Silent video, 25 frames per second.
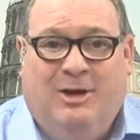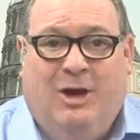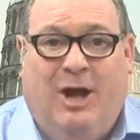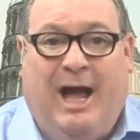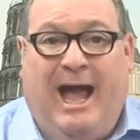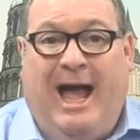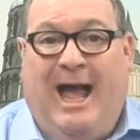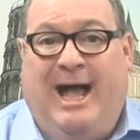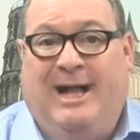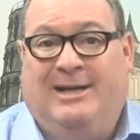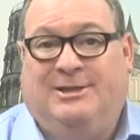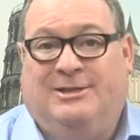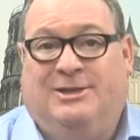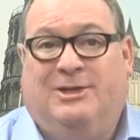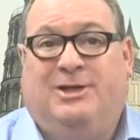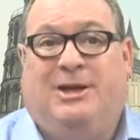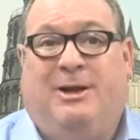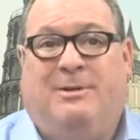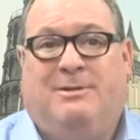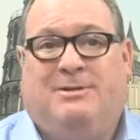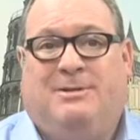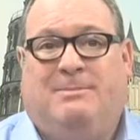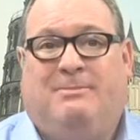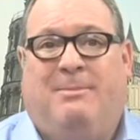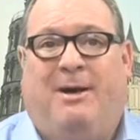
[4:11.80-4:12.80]
And you can go
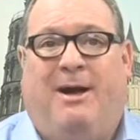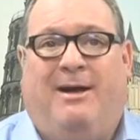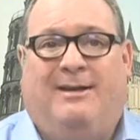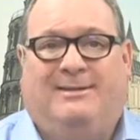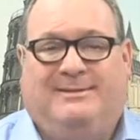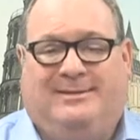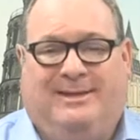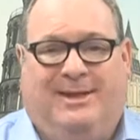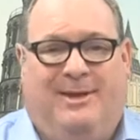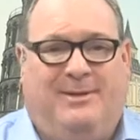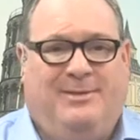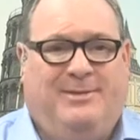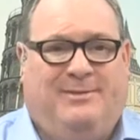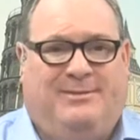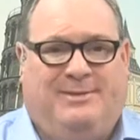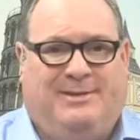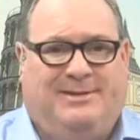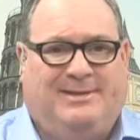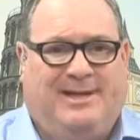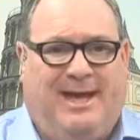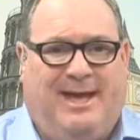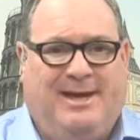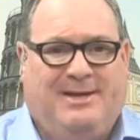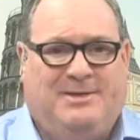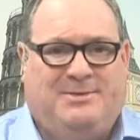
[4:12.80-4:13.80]
to Barcelona for the
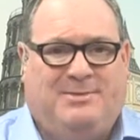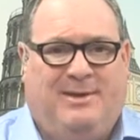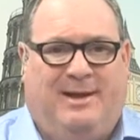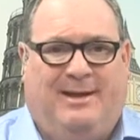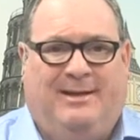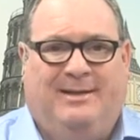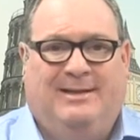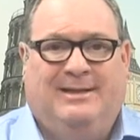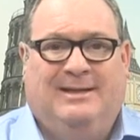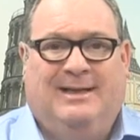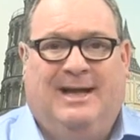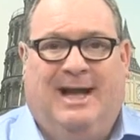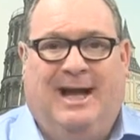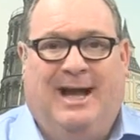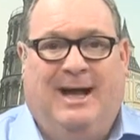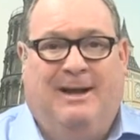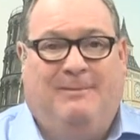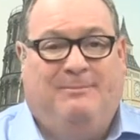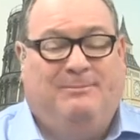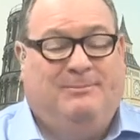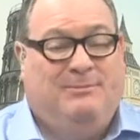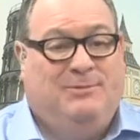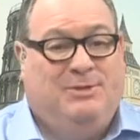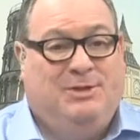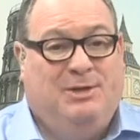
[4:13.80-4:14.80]
day as well. Do
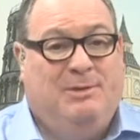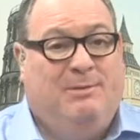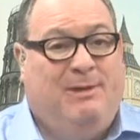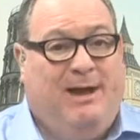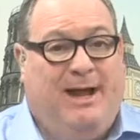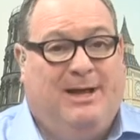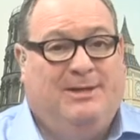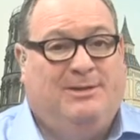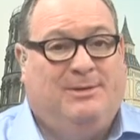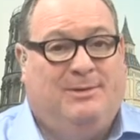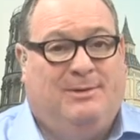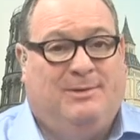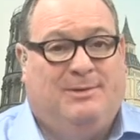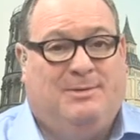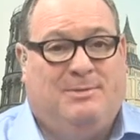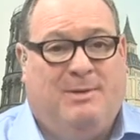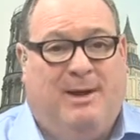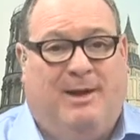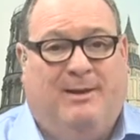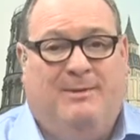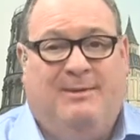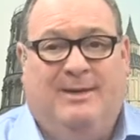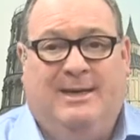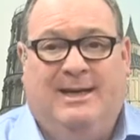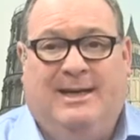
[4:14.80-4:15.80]
you know what I'd do as
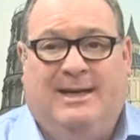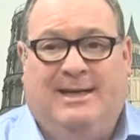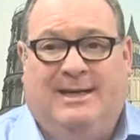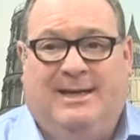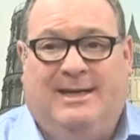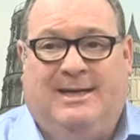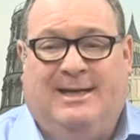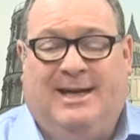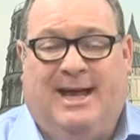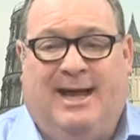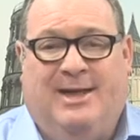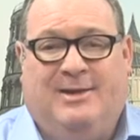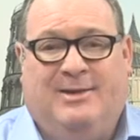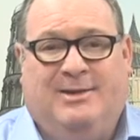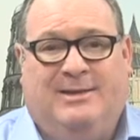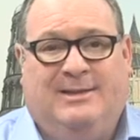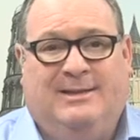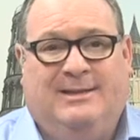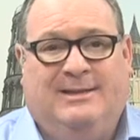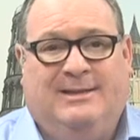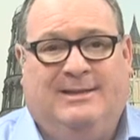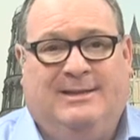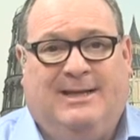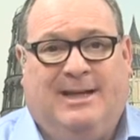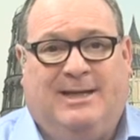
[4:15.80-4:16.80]
well? You can either
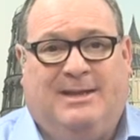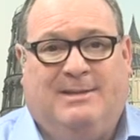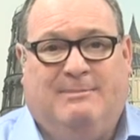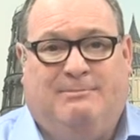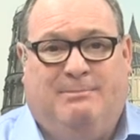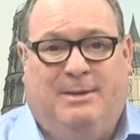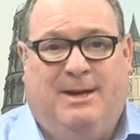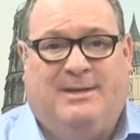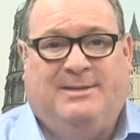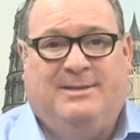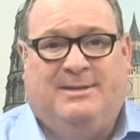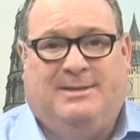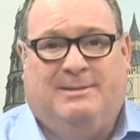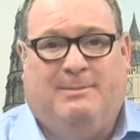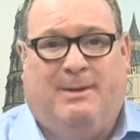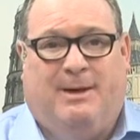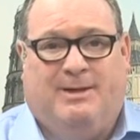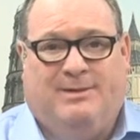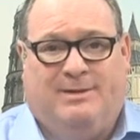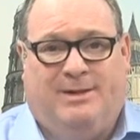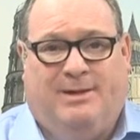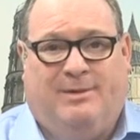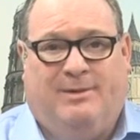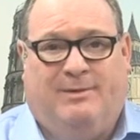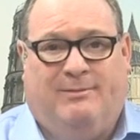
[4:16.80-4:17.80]
get the bus into
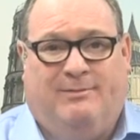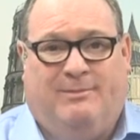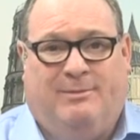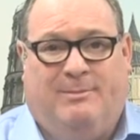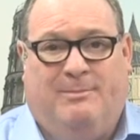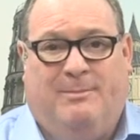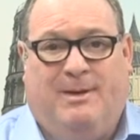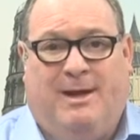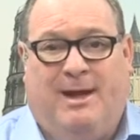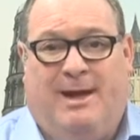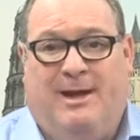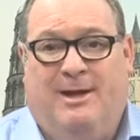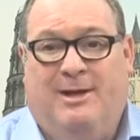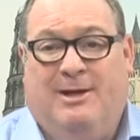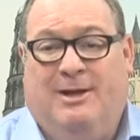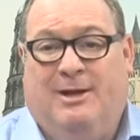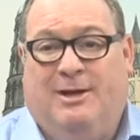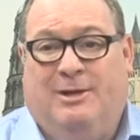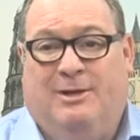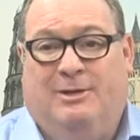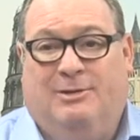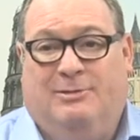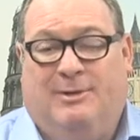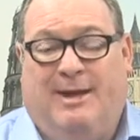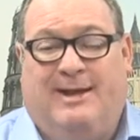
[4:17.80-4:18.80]
Barcelona from
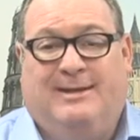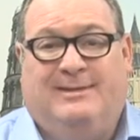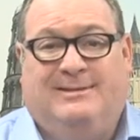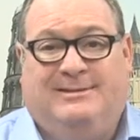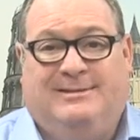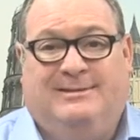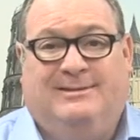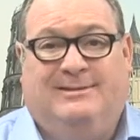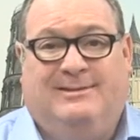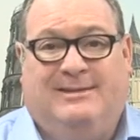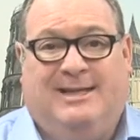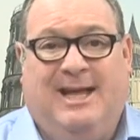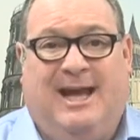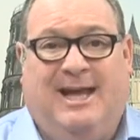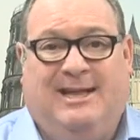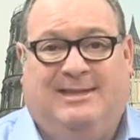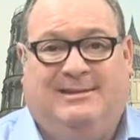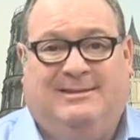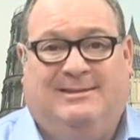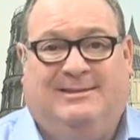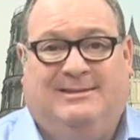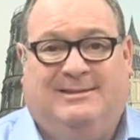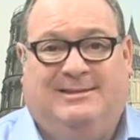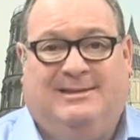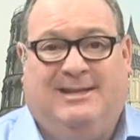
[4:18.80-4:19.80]
bus
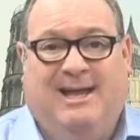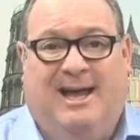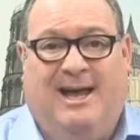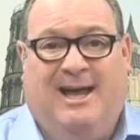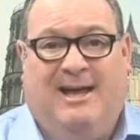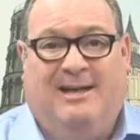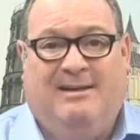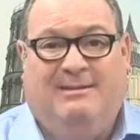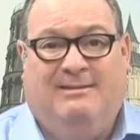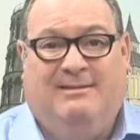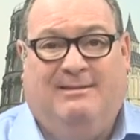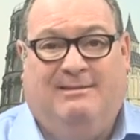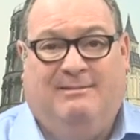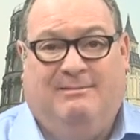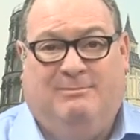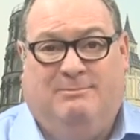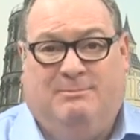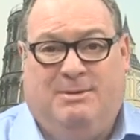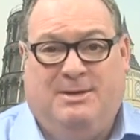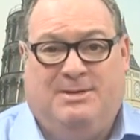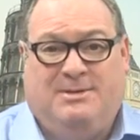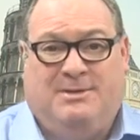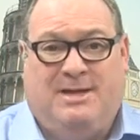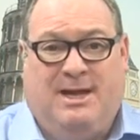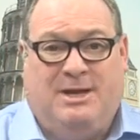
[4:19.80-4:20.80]

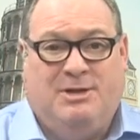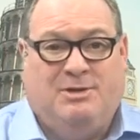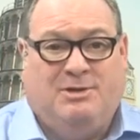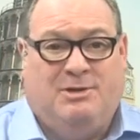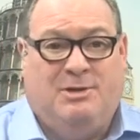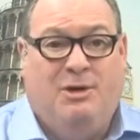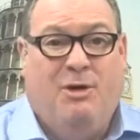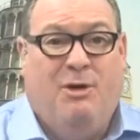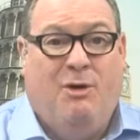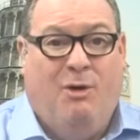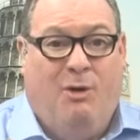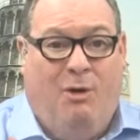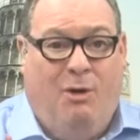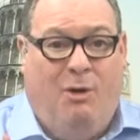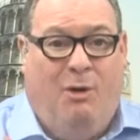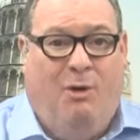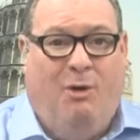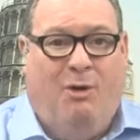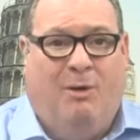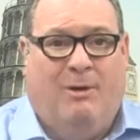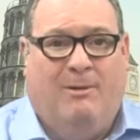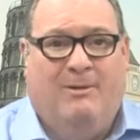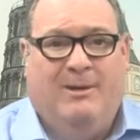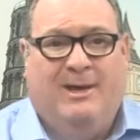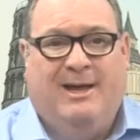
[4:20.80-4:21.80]
station,
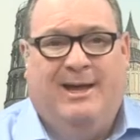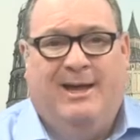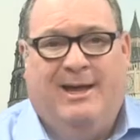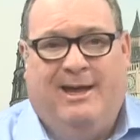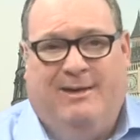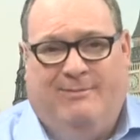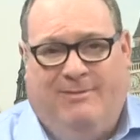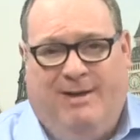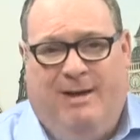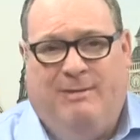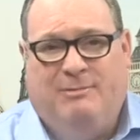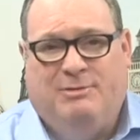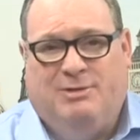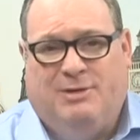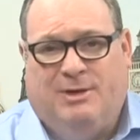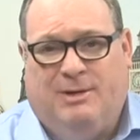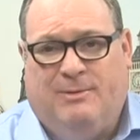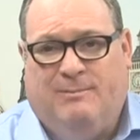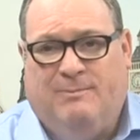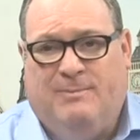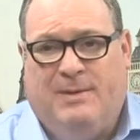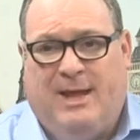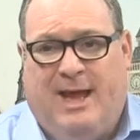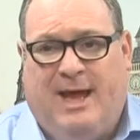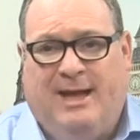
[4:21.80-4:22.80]
or if I was you,
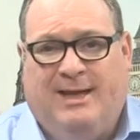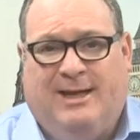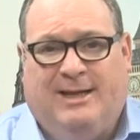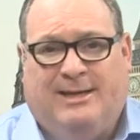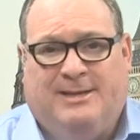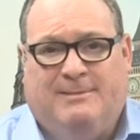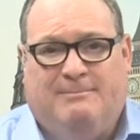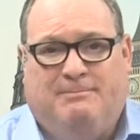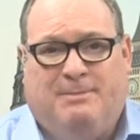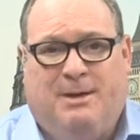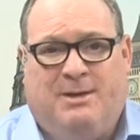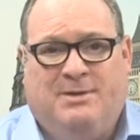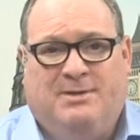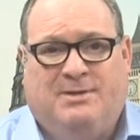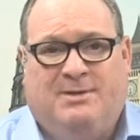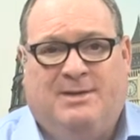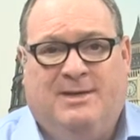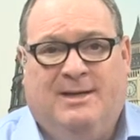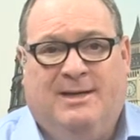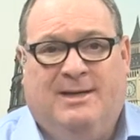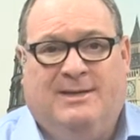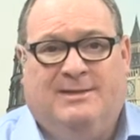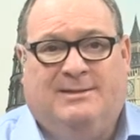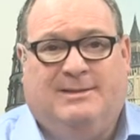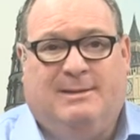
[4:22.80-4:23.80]
I'd get the bus
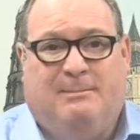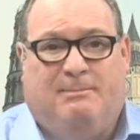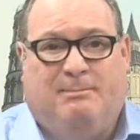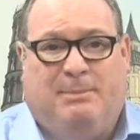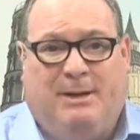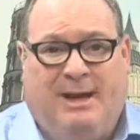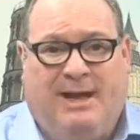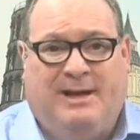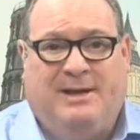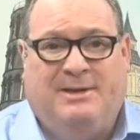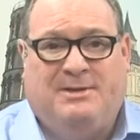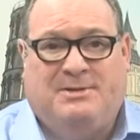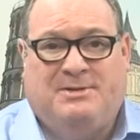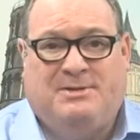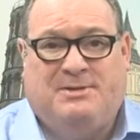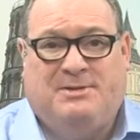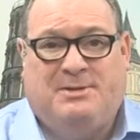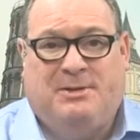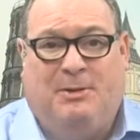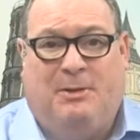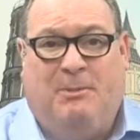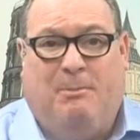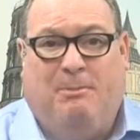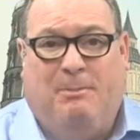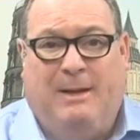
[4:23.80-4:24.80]
to Blanes
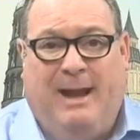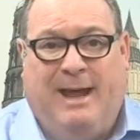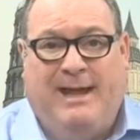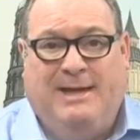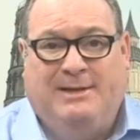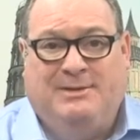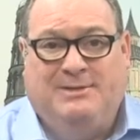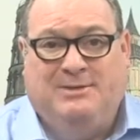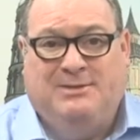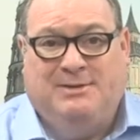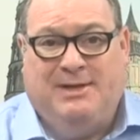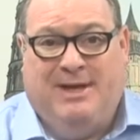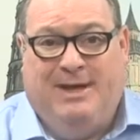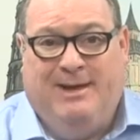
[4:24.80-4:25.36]
or Blanes